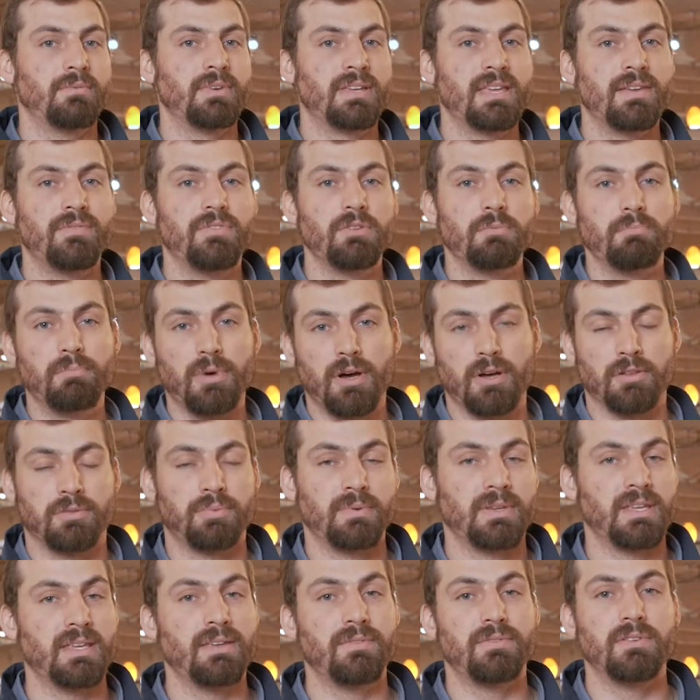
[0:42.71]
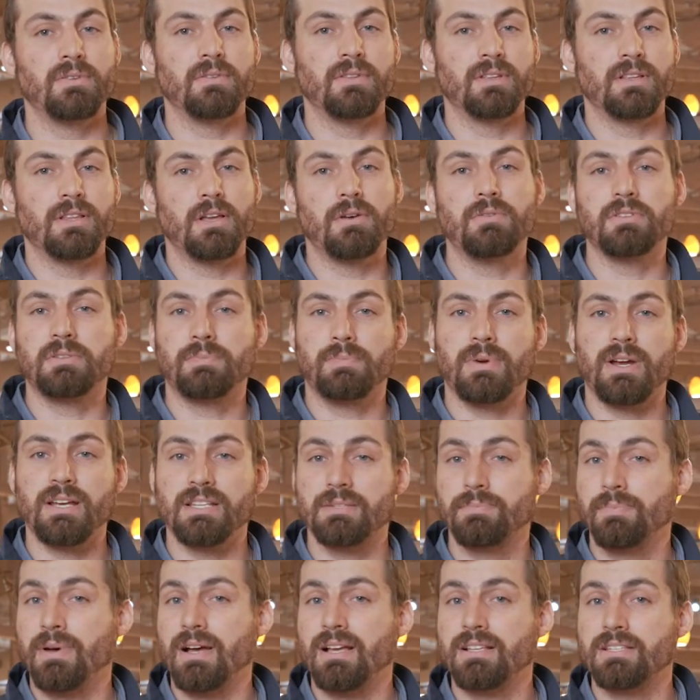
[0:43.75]
we give you both. We give you the lowest price
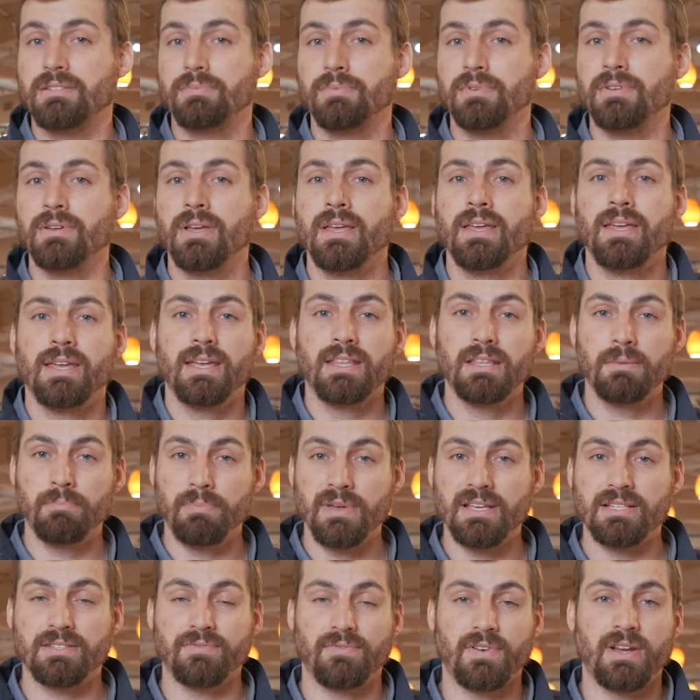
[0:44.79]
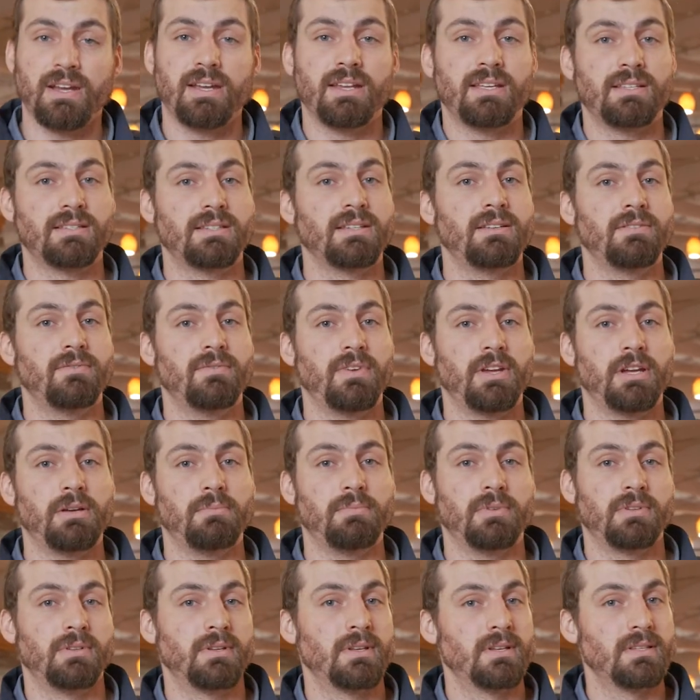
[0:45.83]
possible and the best financing
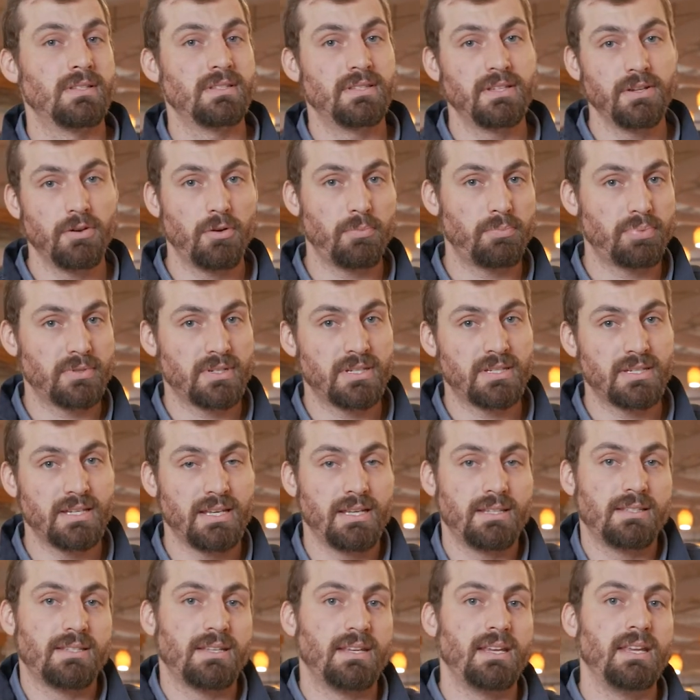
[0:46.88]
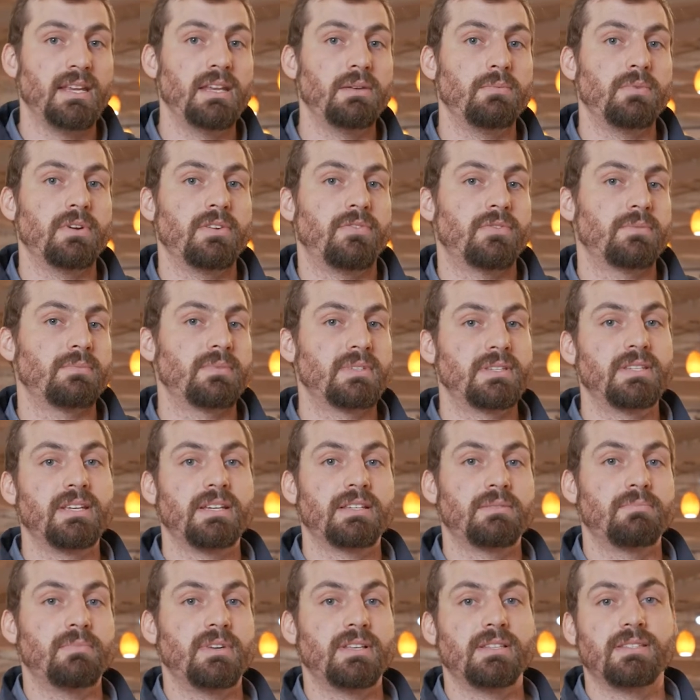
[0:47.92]
available. 0% anywhere from
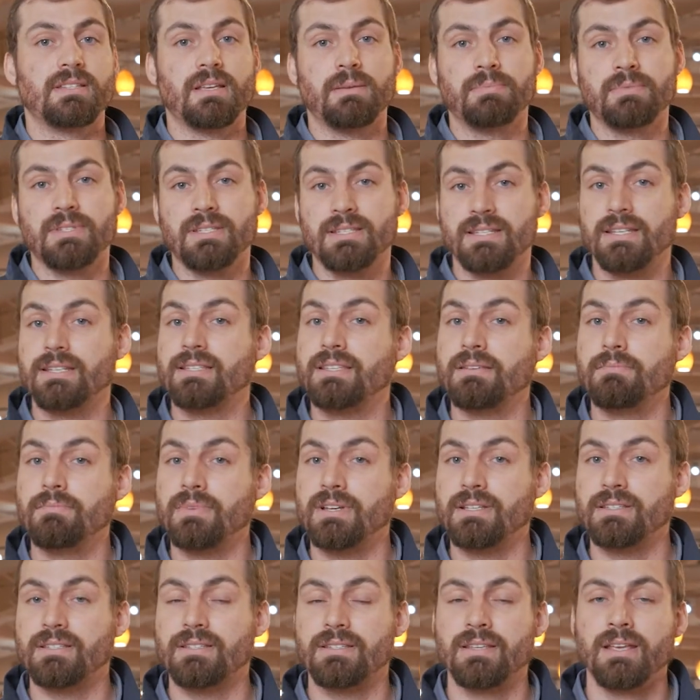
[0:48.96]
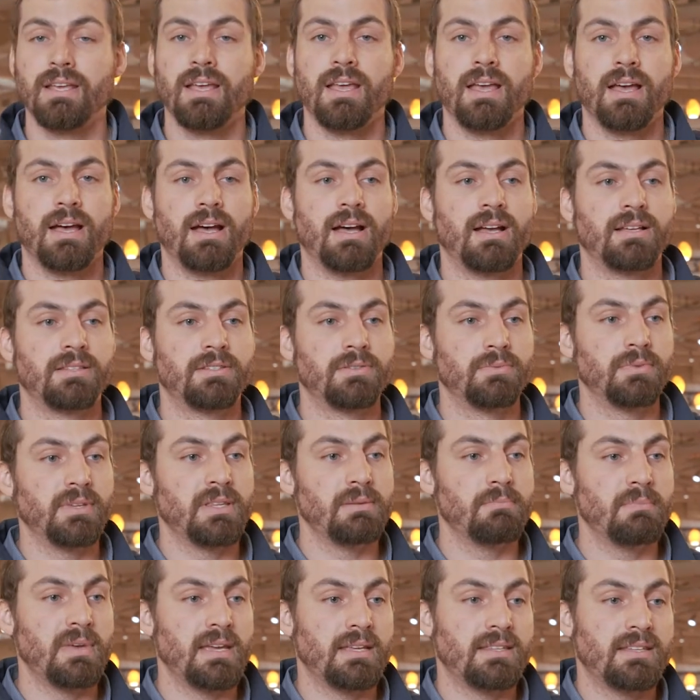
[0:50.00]
six months up to 60 months uh, to
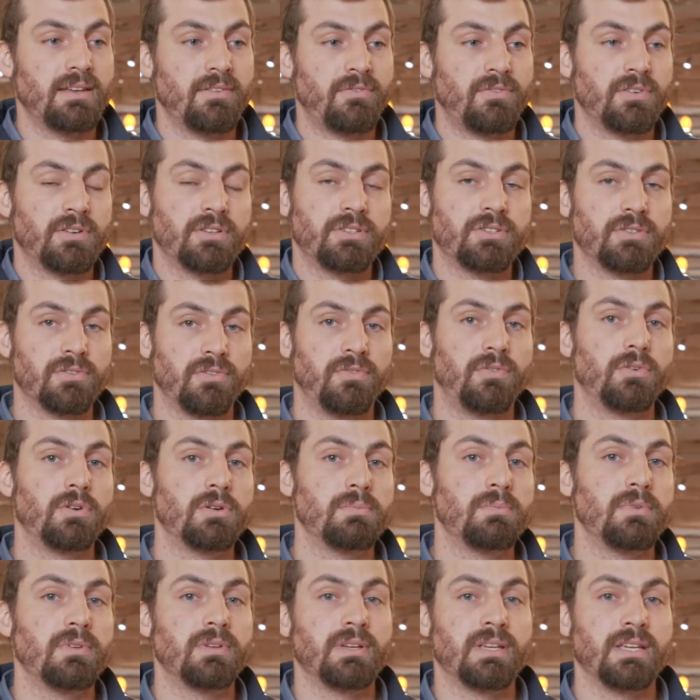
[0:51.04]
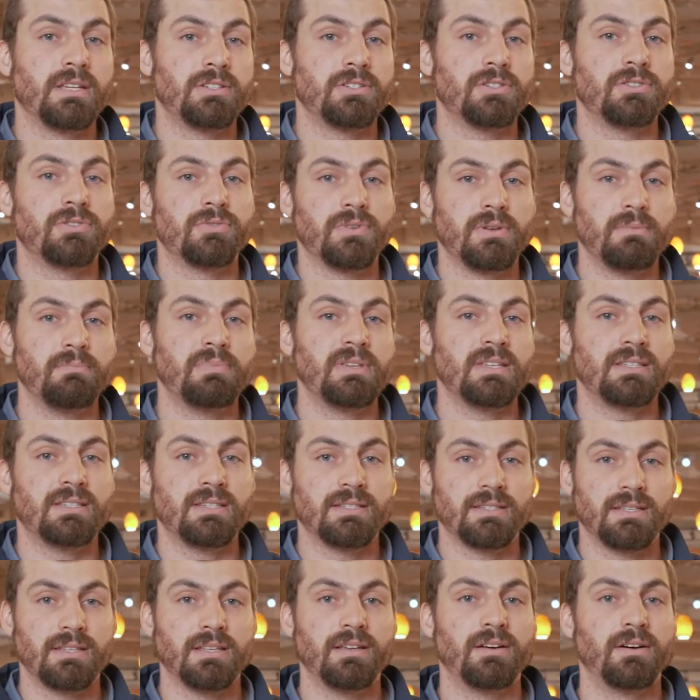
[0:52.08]
really make that furniture affordable and get your dream
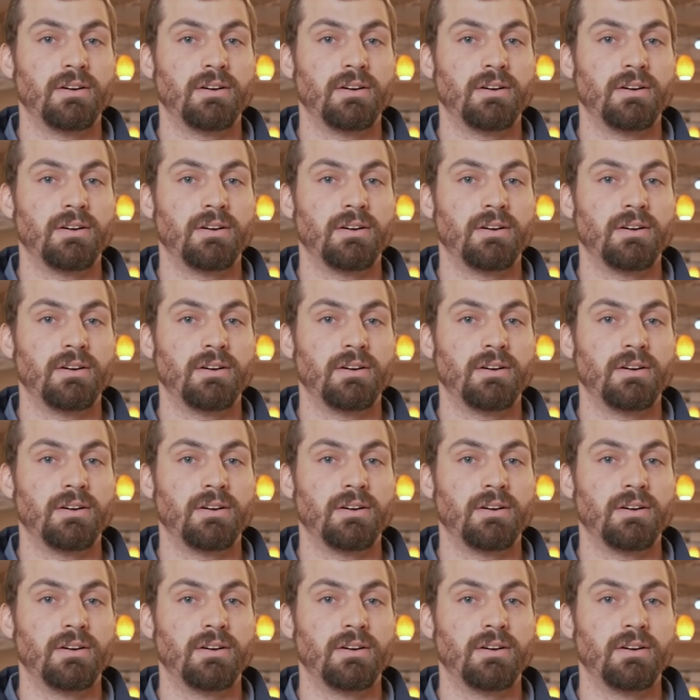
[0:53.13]
pieces in the